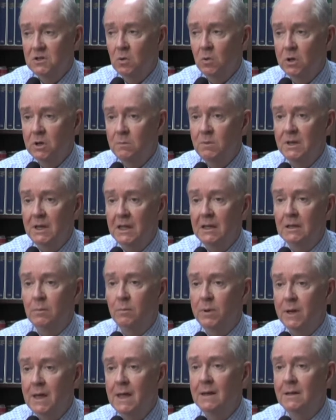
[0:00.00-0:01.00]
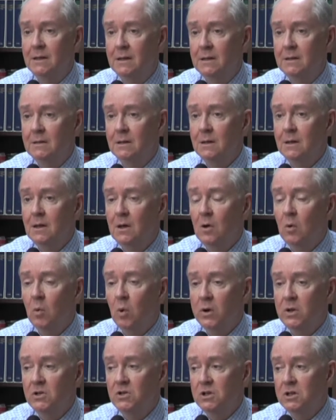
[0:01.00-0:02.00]
going to be independent,
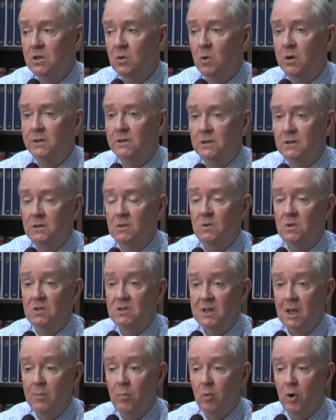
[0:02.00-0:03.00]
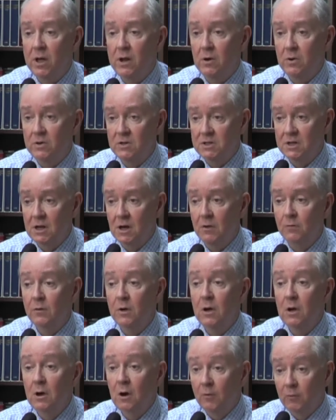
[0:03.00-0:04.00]
what is she going to do to separate herself
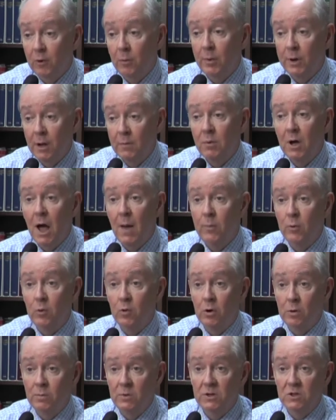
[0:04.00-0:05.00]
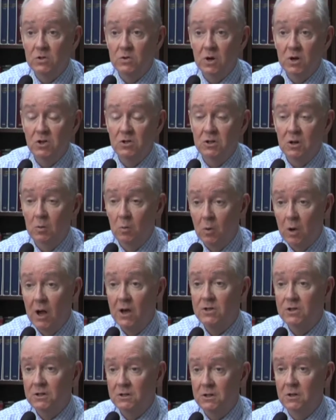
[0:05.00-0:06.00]
from an unpopular administration in
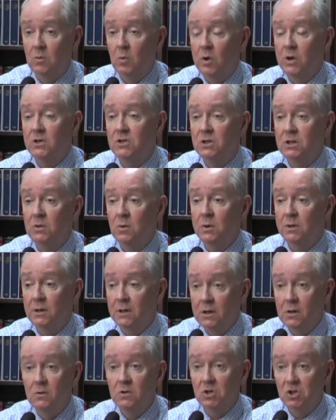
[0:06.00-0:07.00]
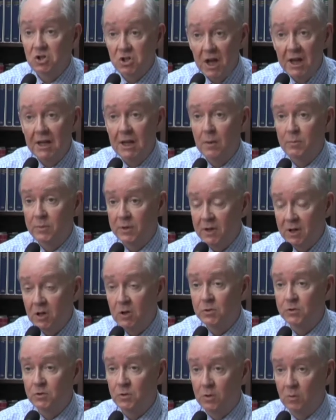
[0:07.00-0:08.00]
Washington? What is she going to do to shake up the
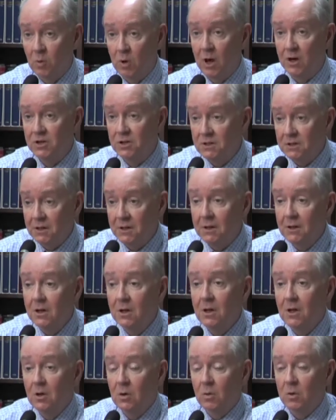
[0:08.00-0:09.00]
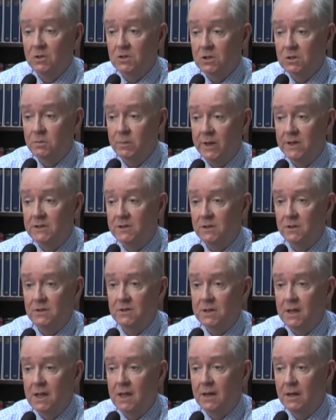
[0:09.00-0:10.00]
culture in Washington? What she's basically
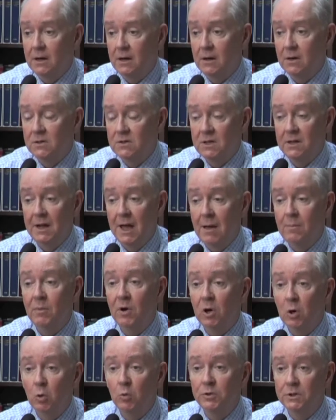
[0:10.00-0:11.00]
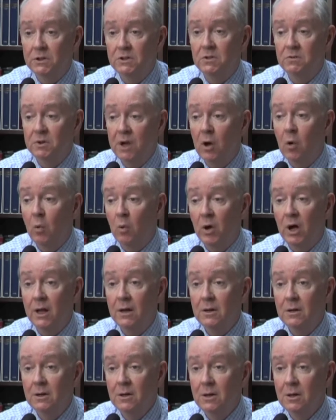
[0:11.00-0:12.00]
saying here is that I'm beholden to no one.